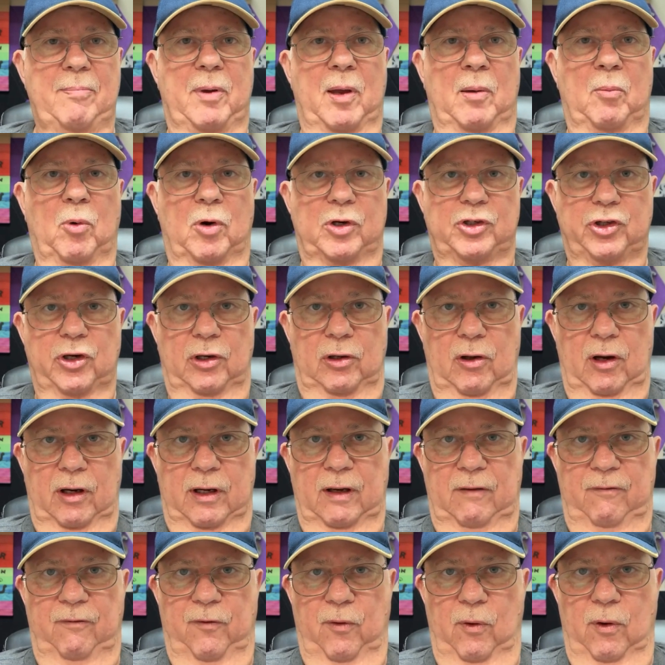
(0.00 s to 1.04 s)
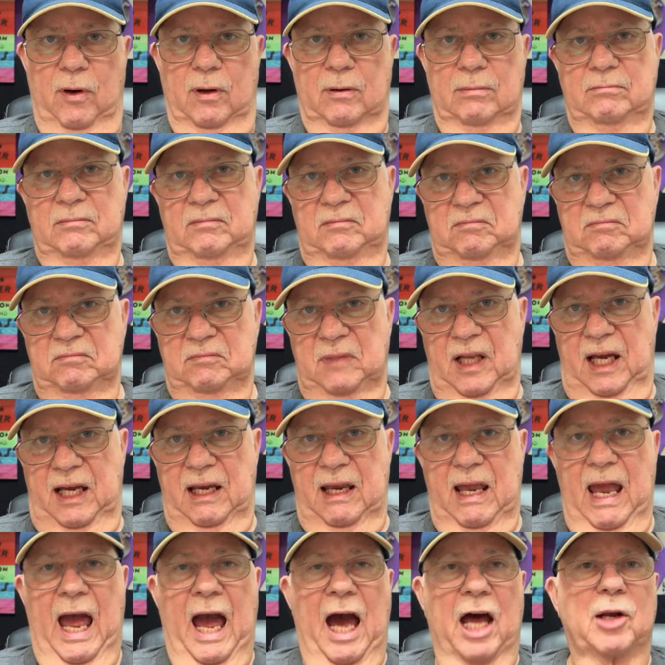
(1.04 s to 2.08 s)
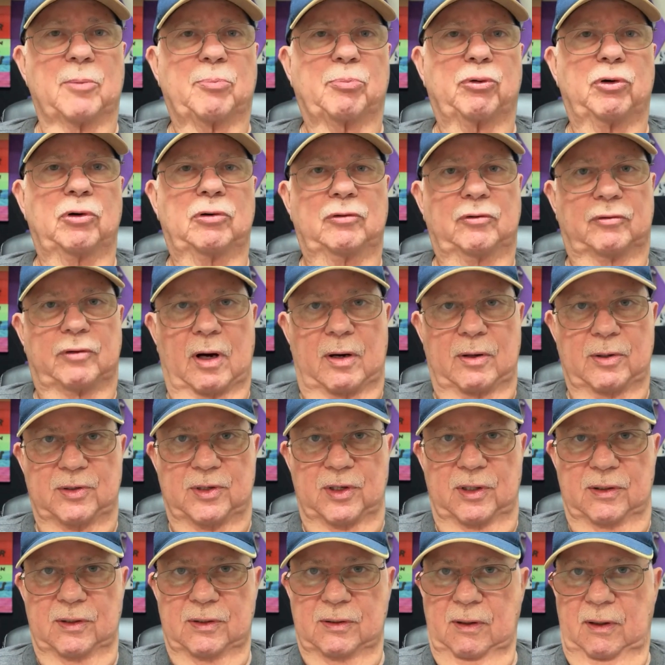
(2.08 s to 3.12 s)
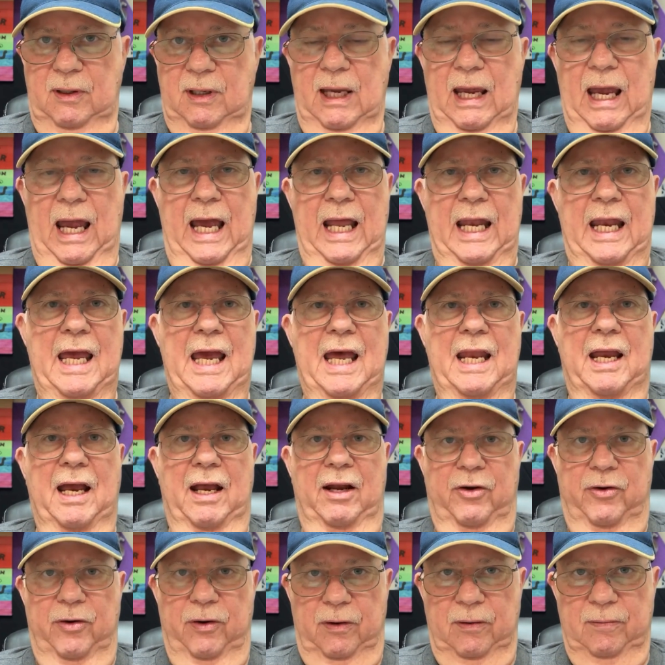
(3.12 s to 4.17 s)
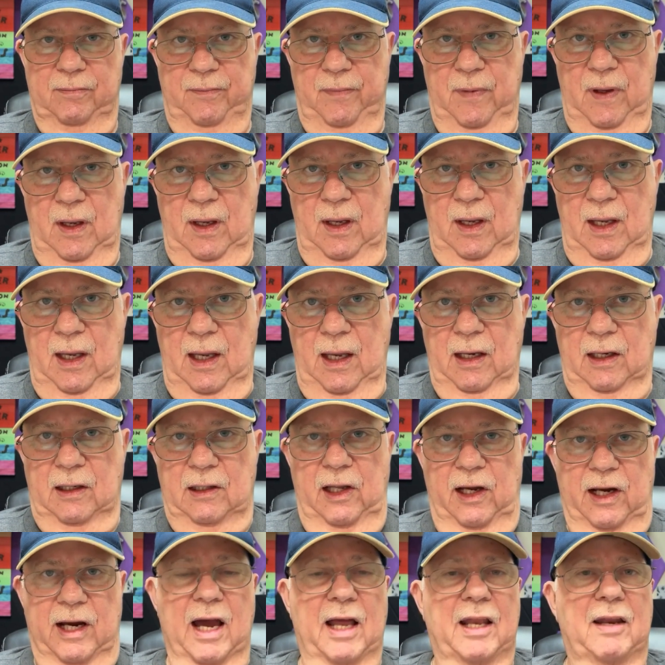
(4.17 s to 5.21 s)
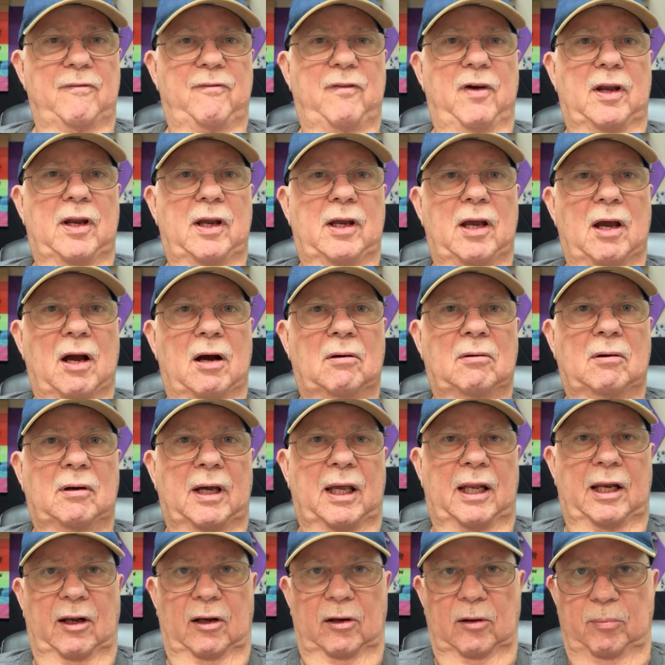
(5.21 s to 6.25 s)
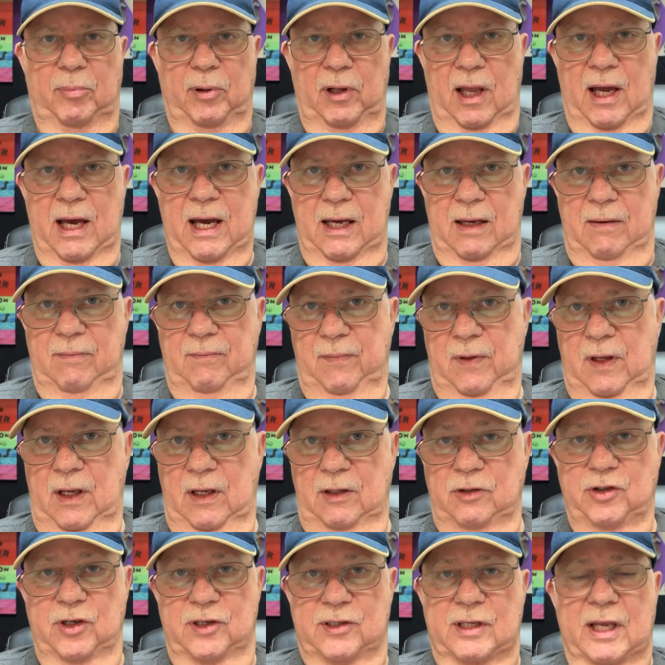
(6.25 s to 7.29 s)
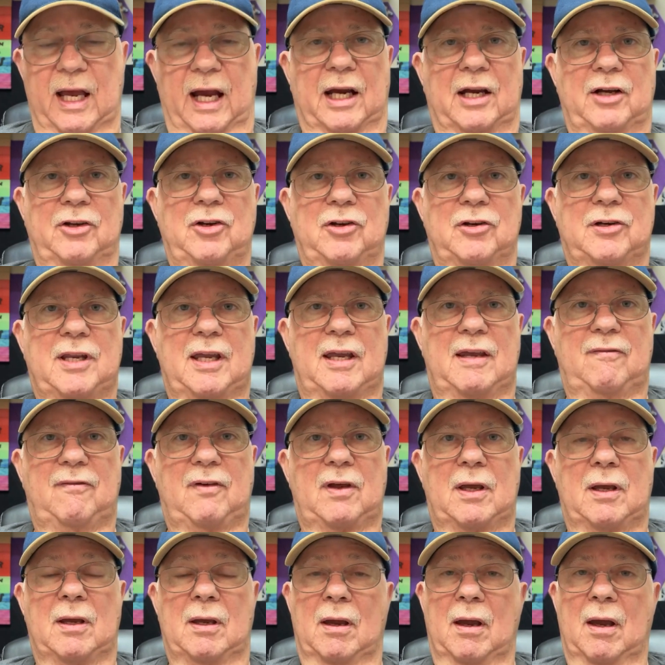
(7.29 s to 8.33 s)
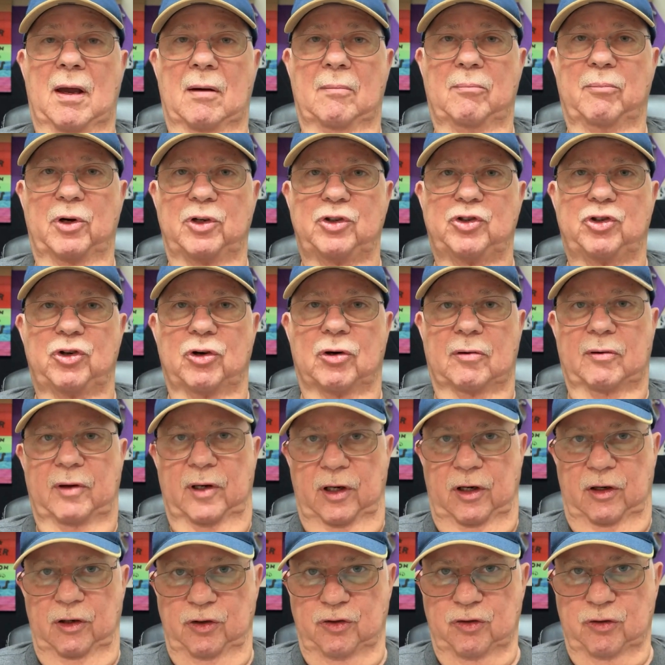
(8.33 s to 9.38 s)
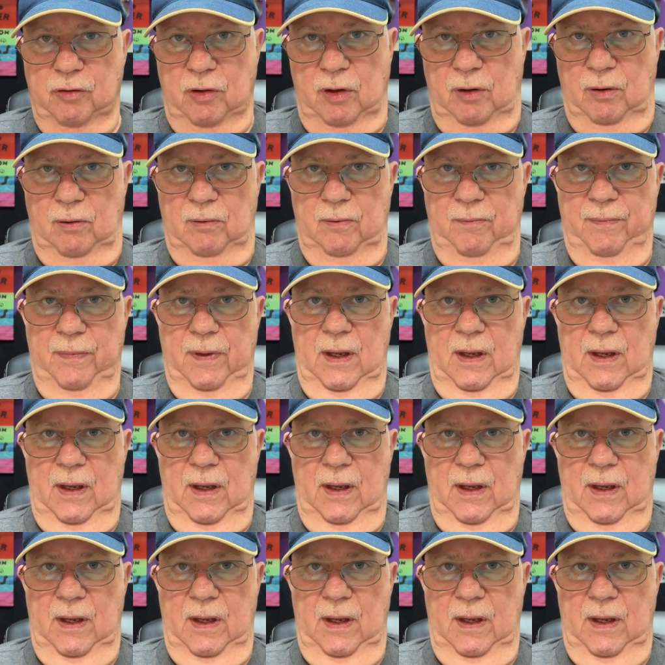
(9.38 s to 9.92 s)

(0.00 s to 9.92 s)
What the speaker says: in what you're looking for, like how to prune roses, and hit enter. Click on the video and it'll play, just like on your TV, but you're in control.